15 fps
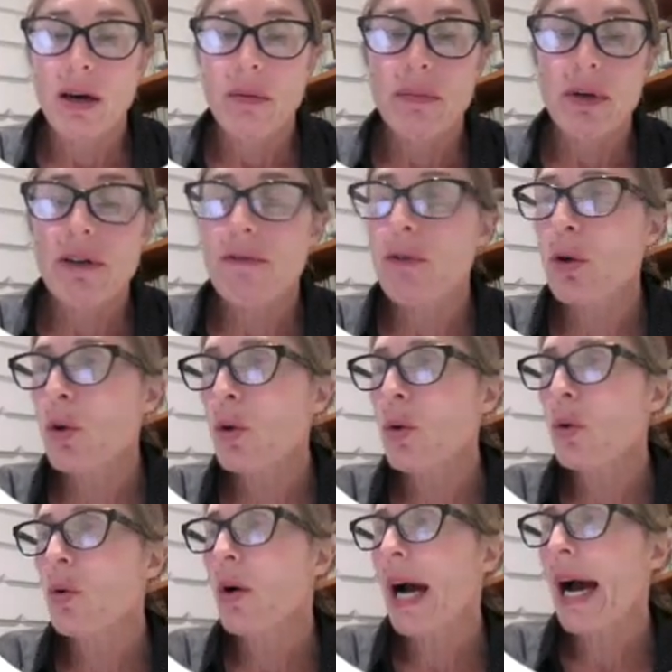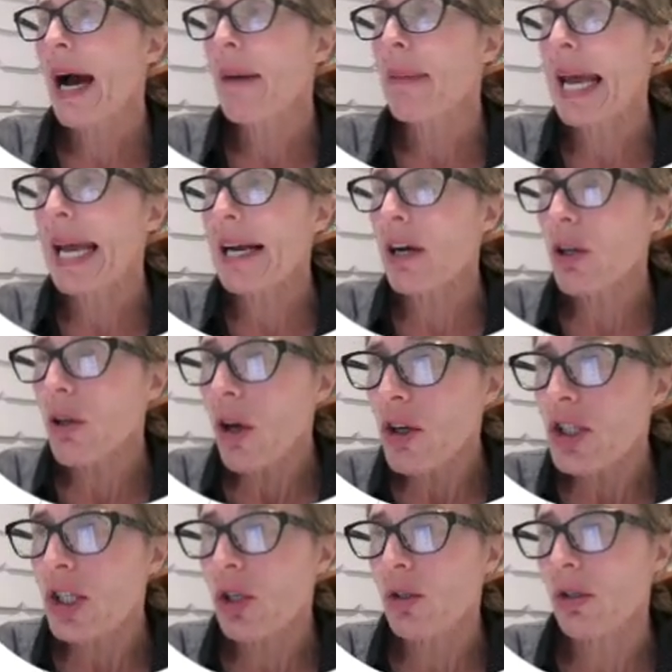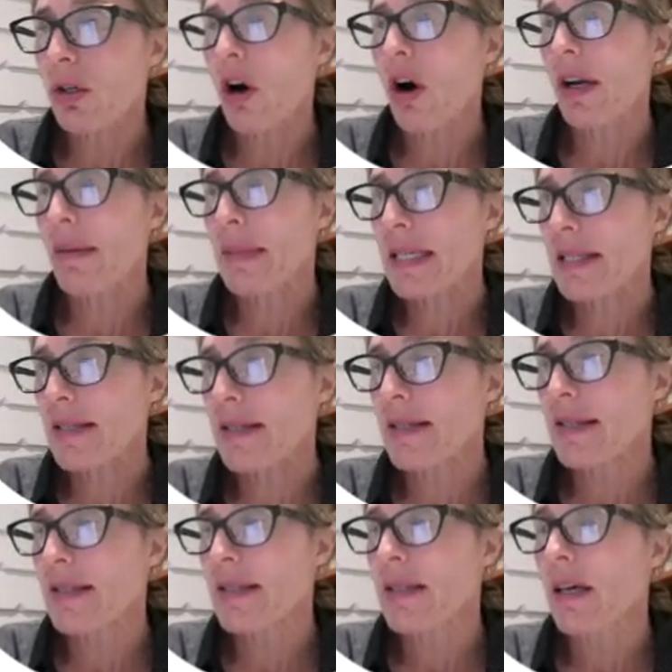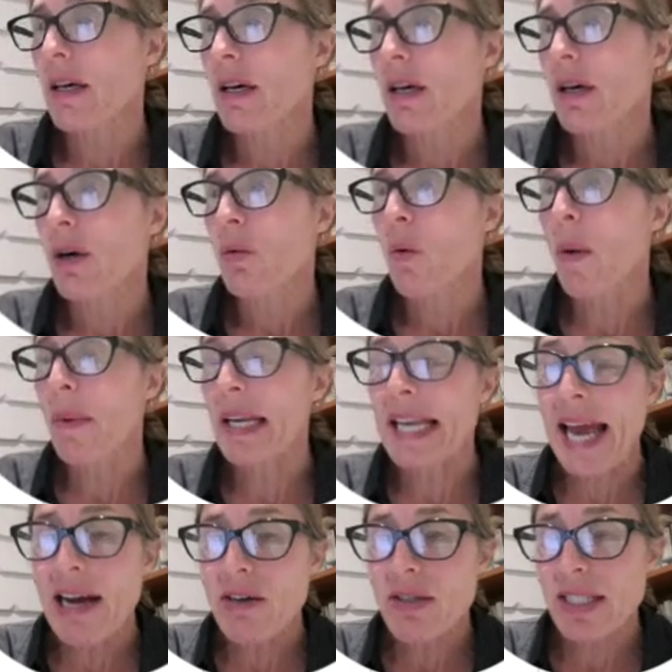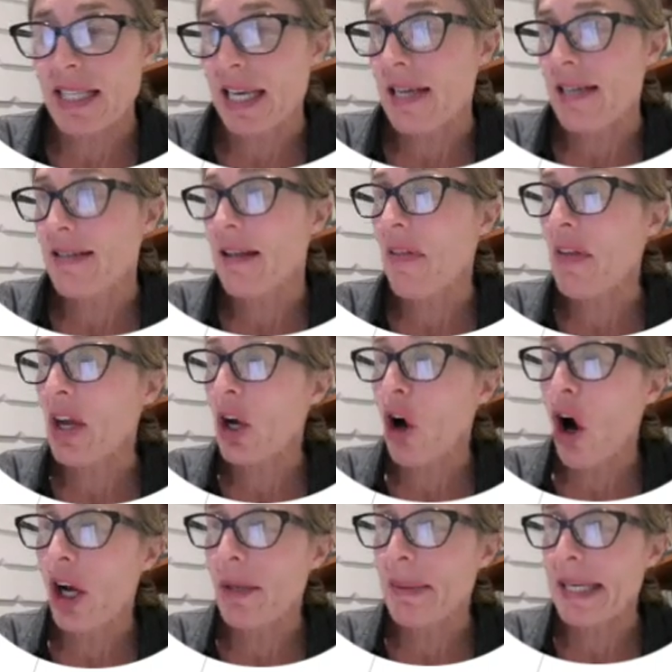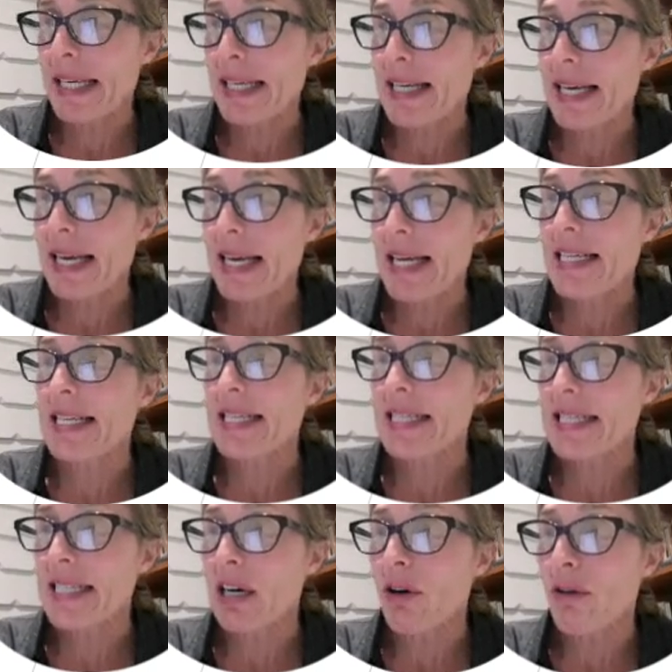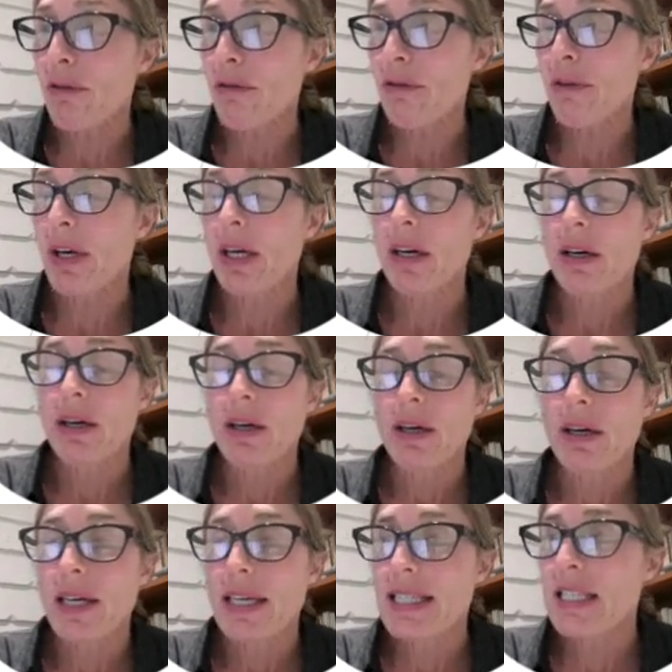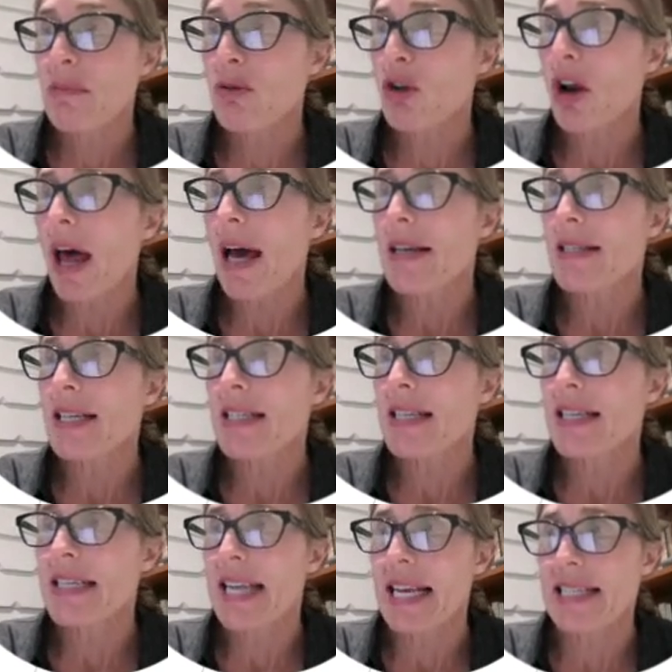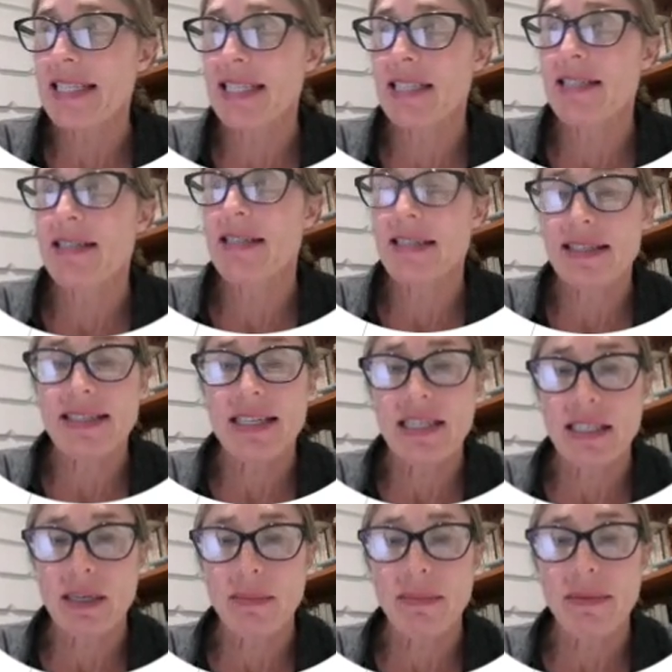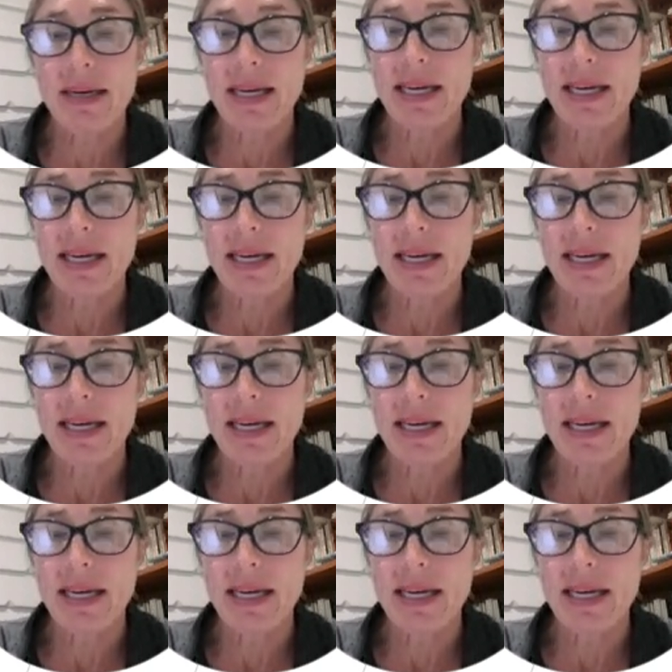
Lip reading: But for ecological economists, what we now see is that the economy is itself conceptualised as a nested system